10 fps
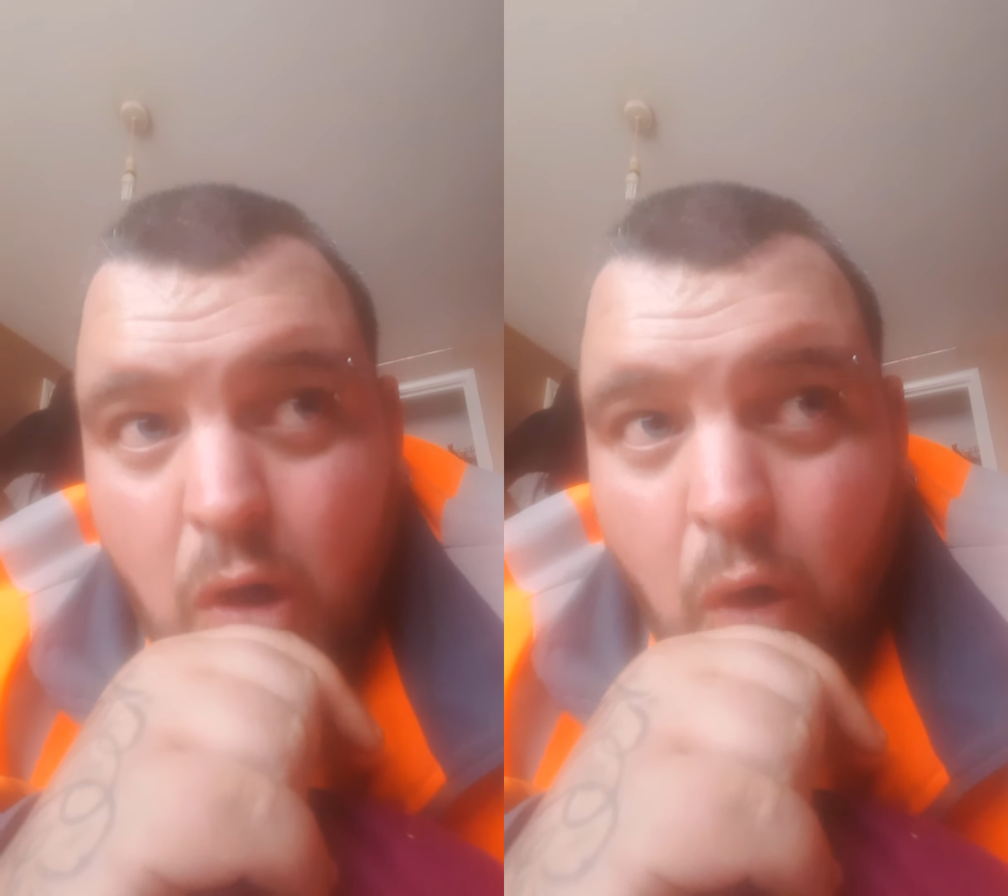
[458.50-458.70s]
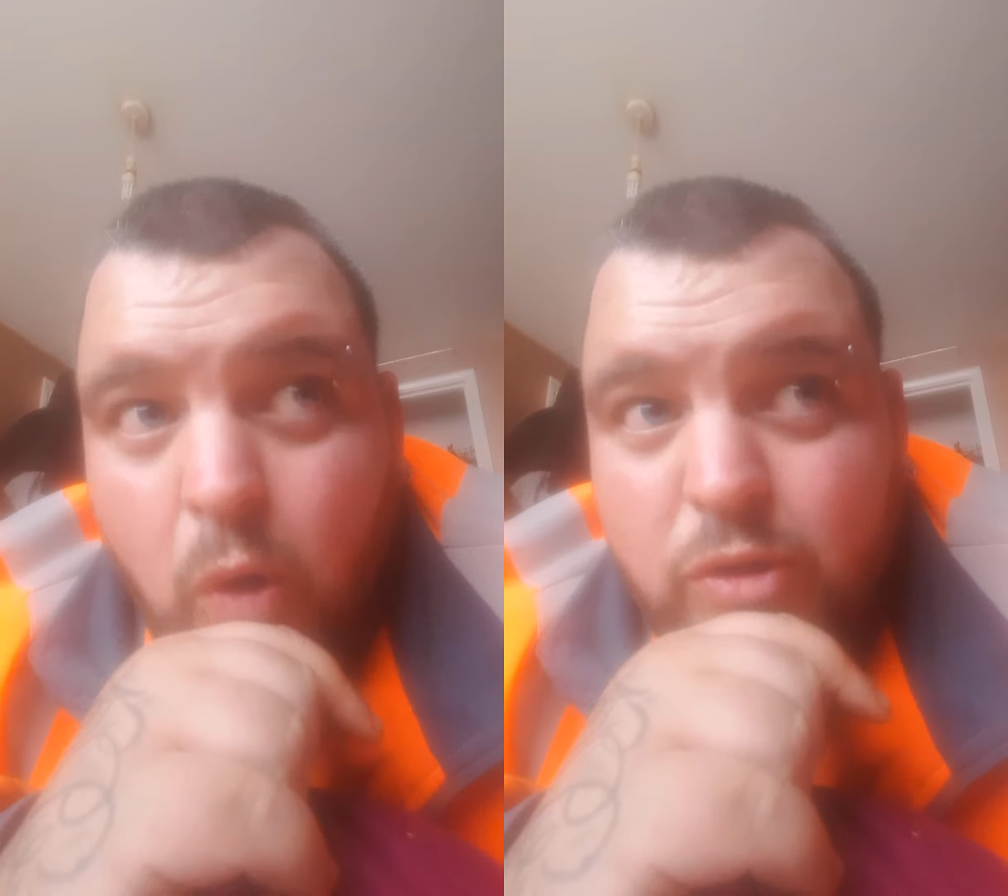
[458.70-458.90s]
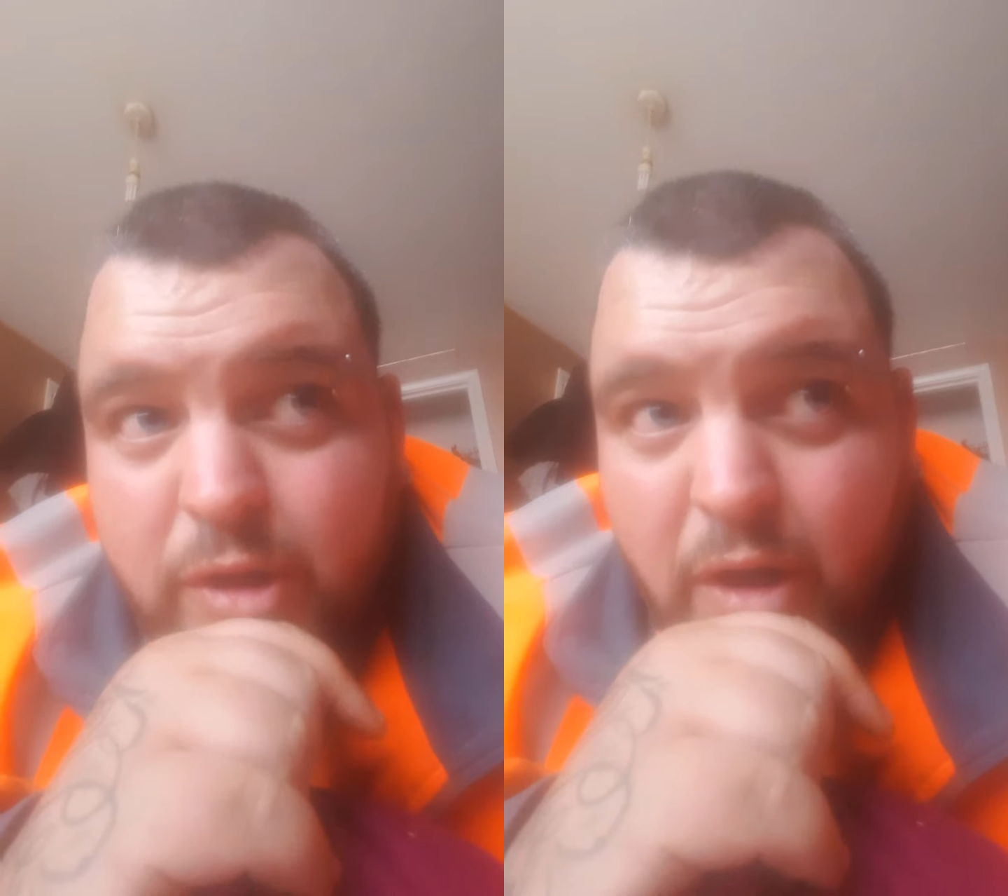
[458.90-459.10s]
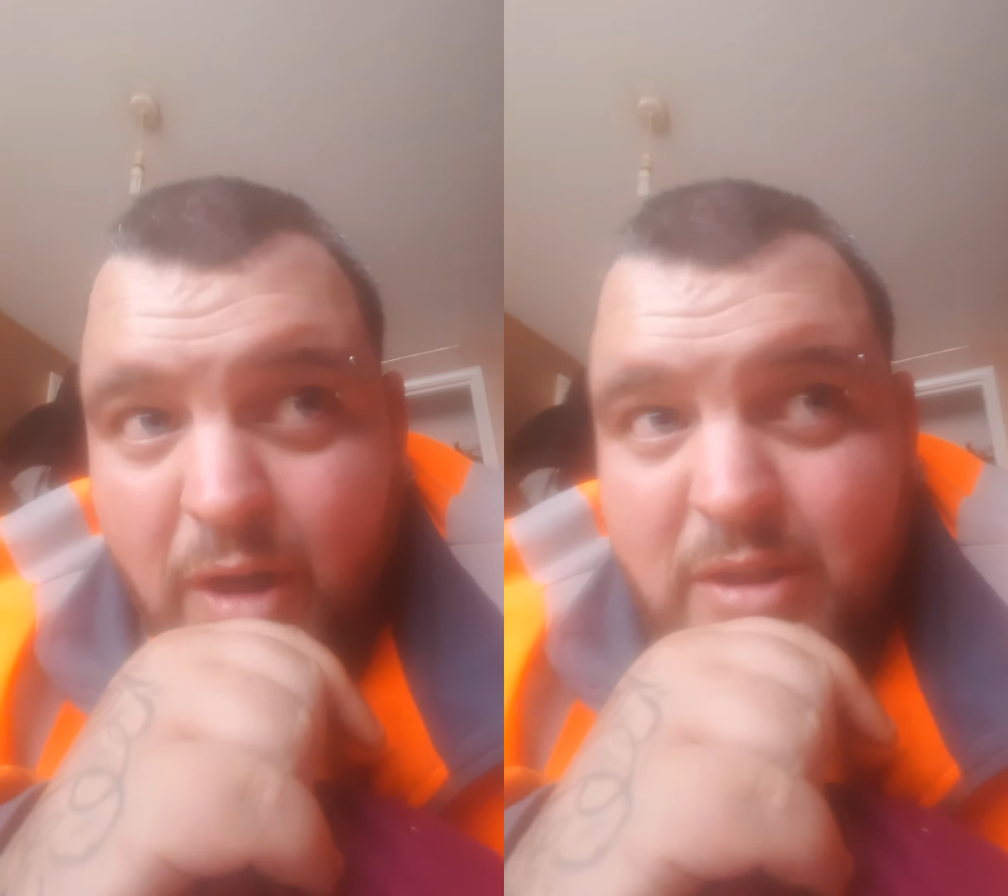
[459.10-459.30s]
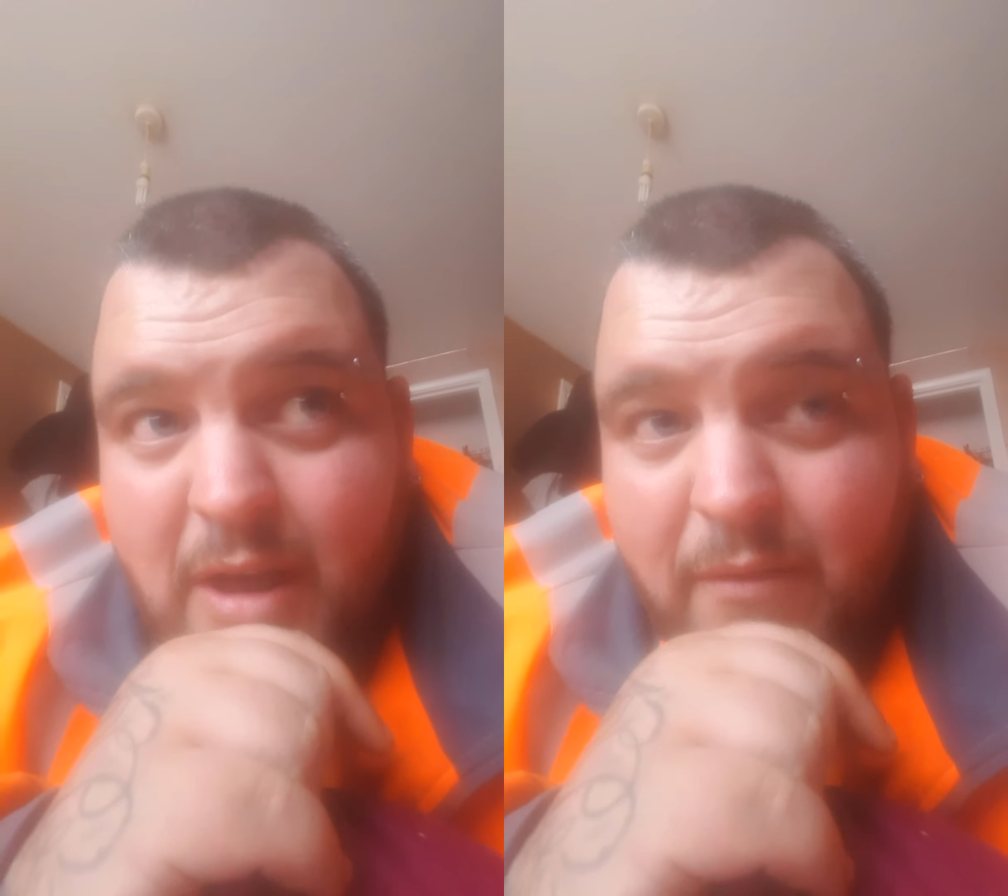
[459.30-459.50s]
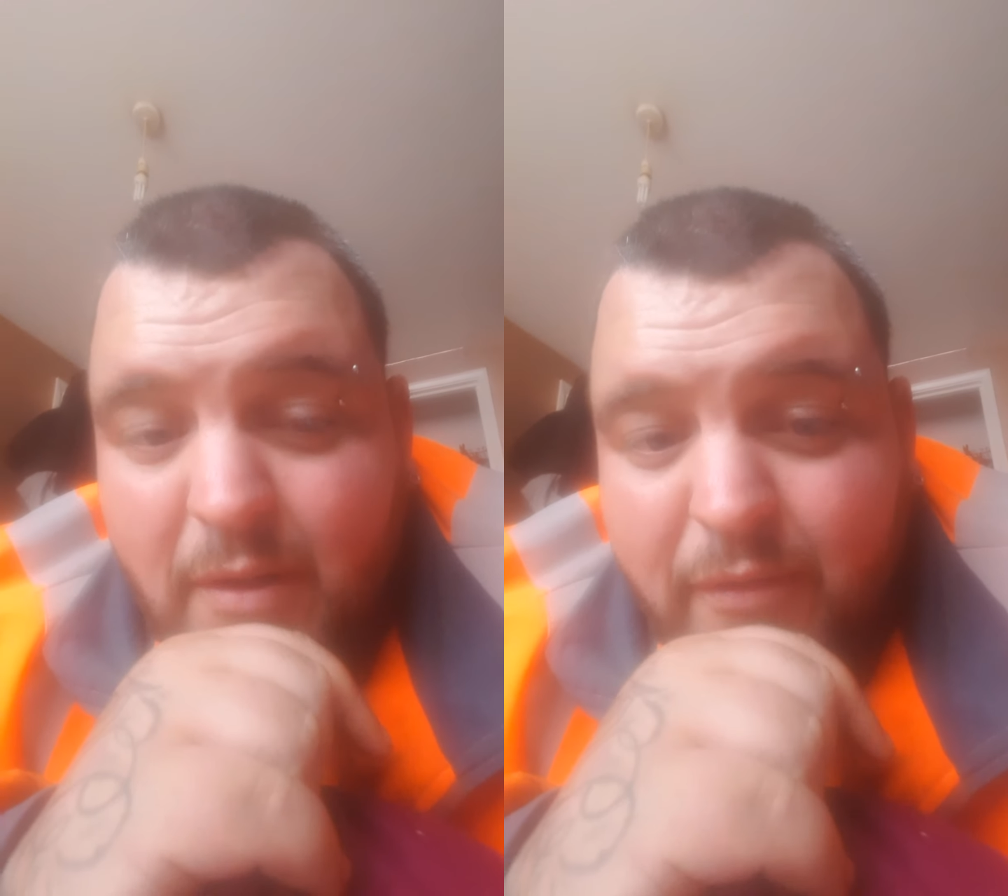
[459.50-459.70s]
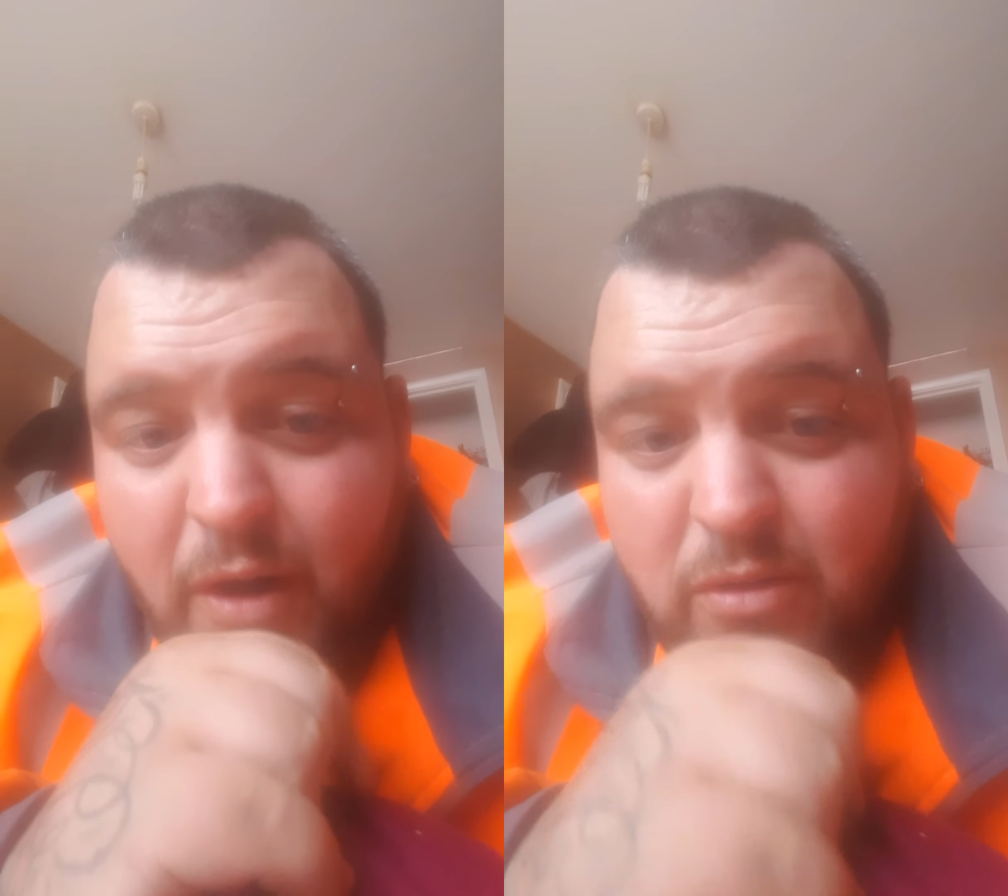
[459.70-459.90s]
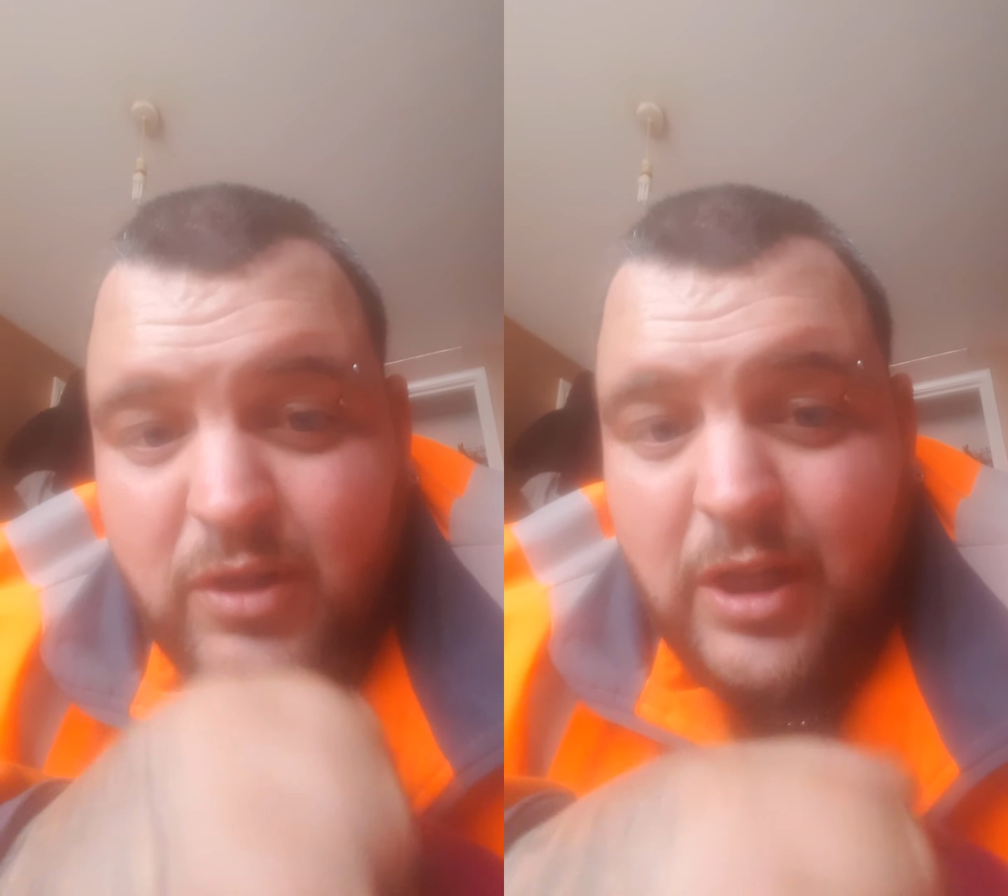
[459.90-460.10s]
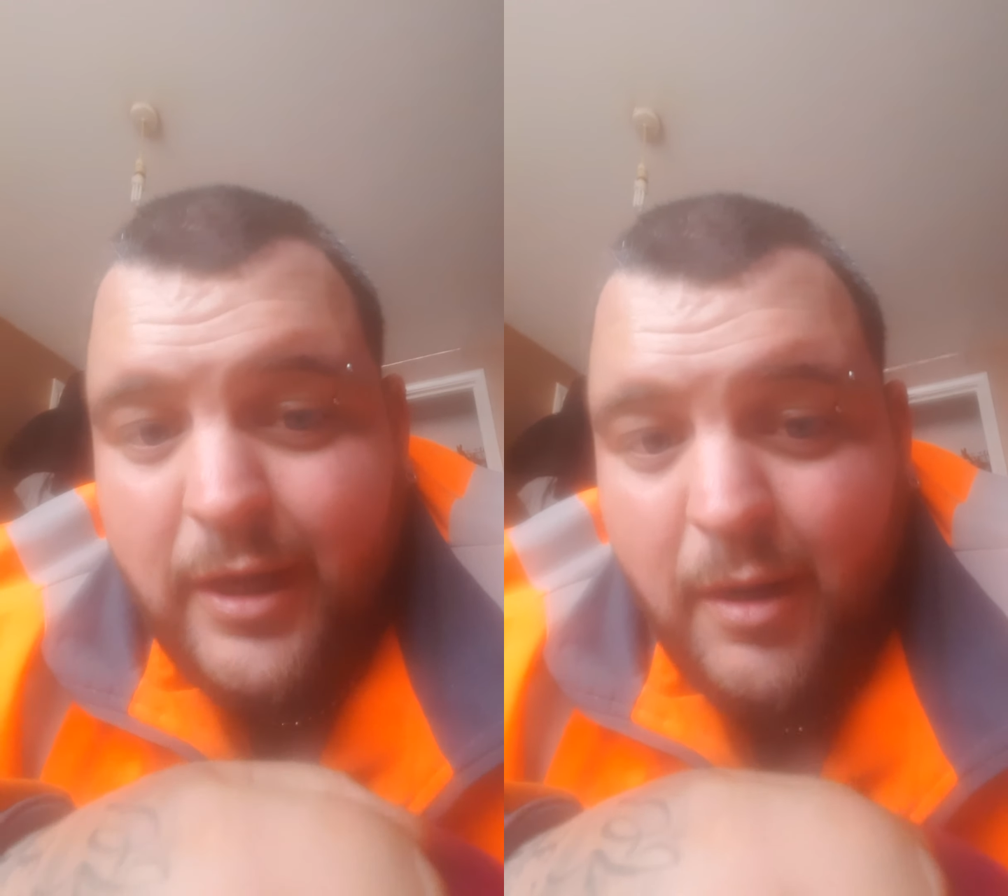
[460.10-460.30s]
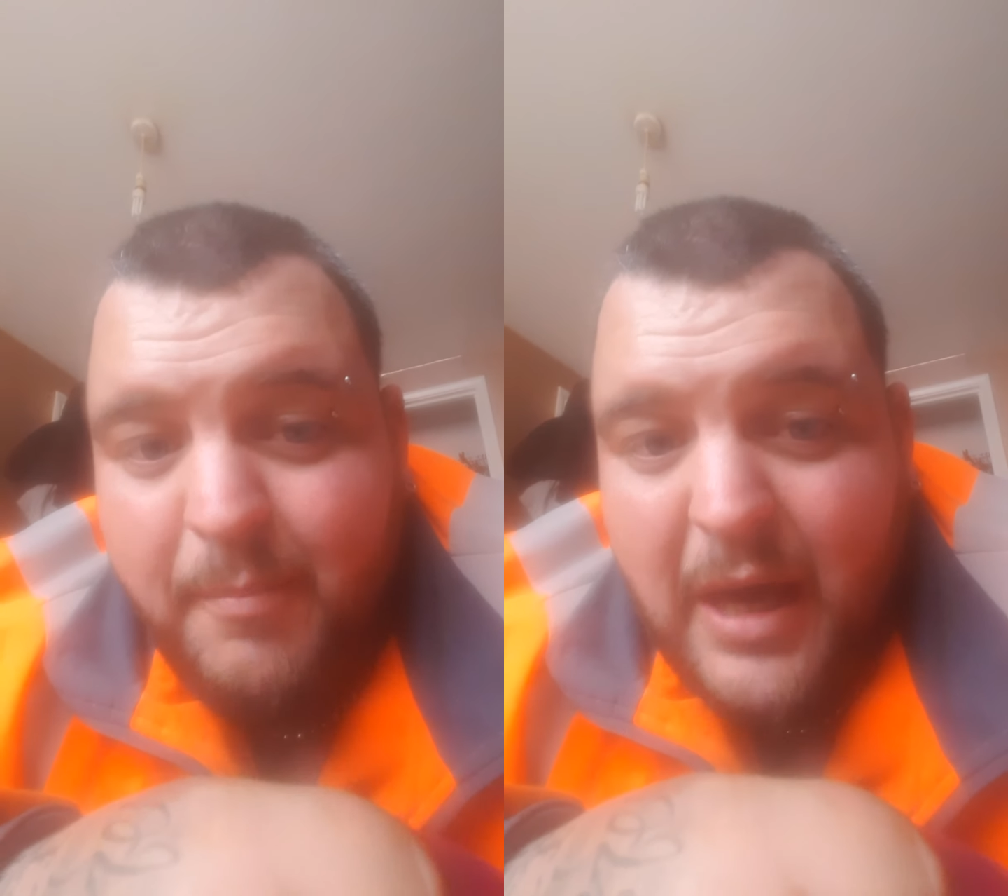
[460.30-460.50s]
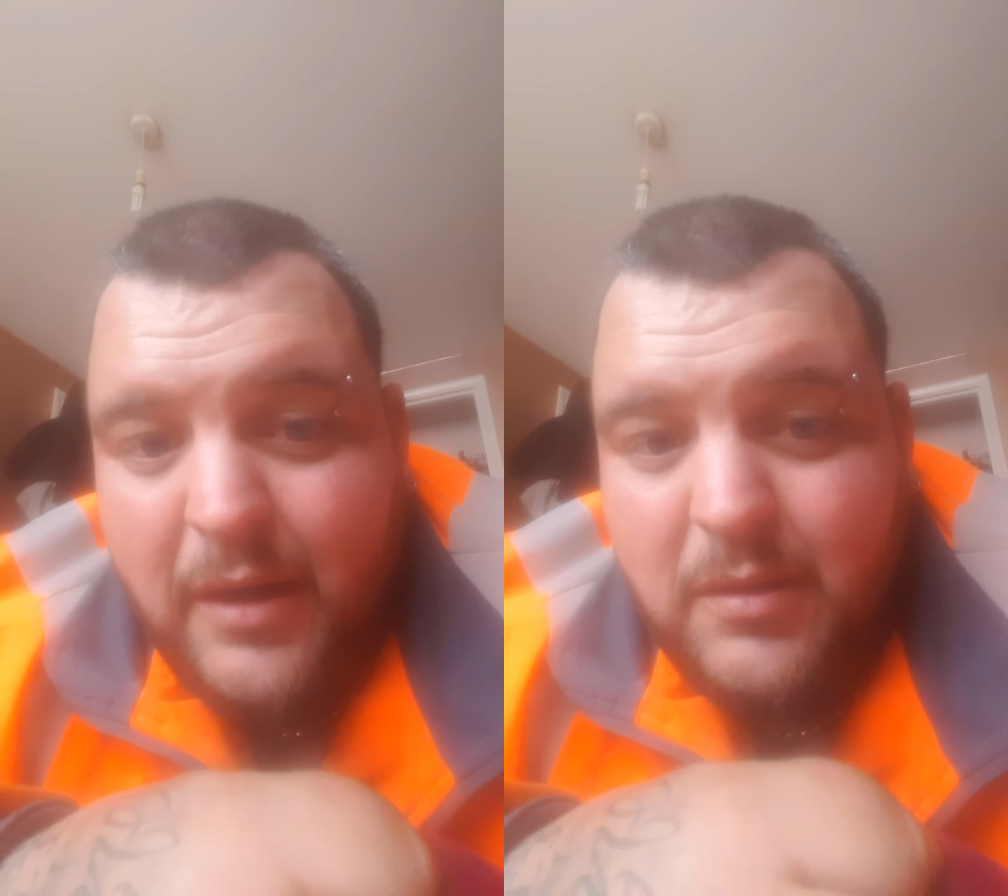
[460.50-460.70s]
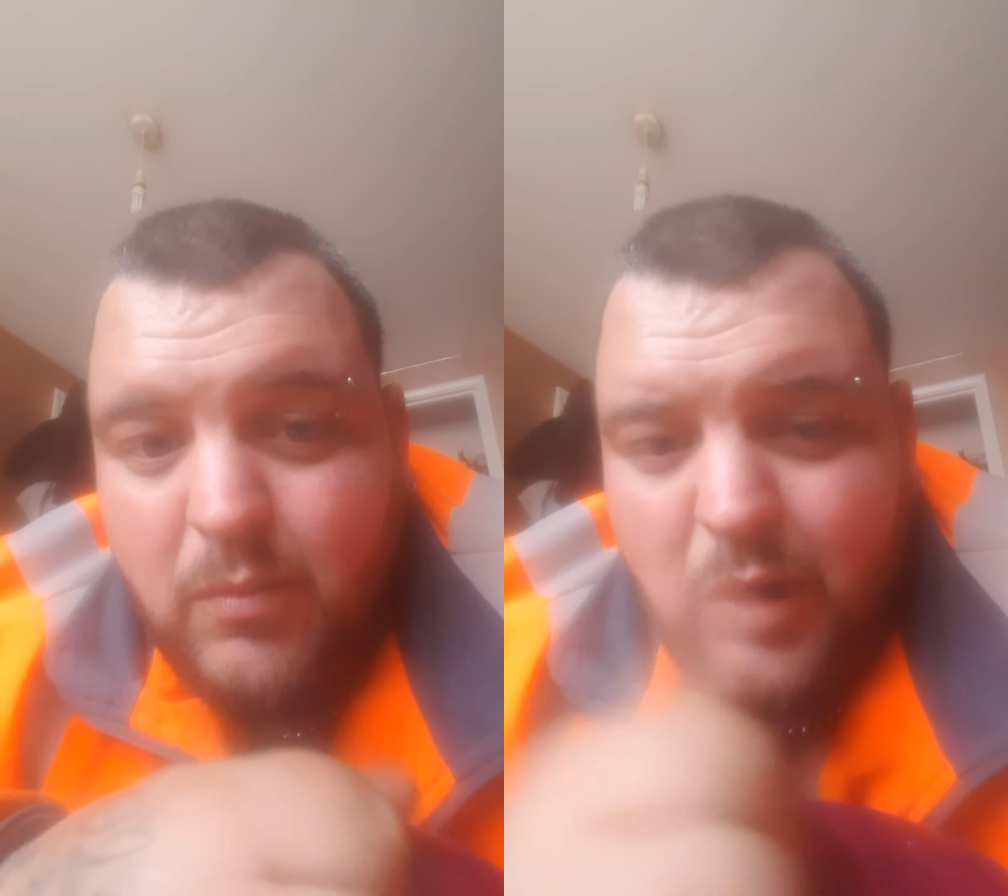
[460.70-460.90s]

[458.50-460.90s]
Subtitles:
Also, '97, the finals of the European,